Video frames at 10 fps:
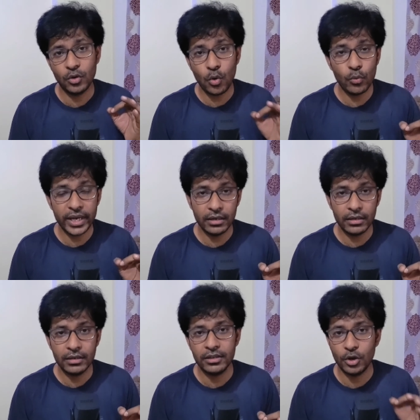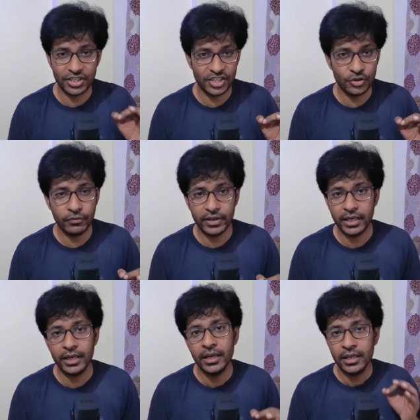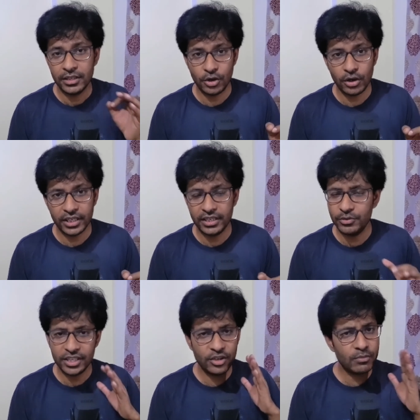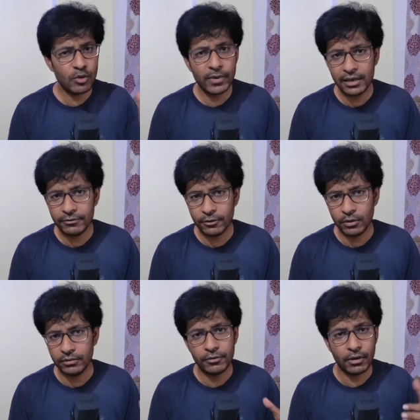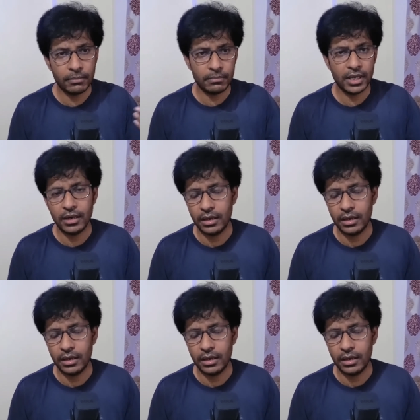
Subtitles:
cowin.gov.in using your mobile phone from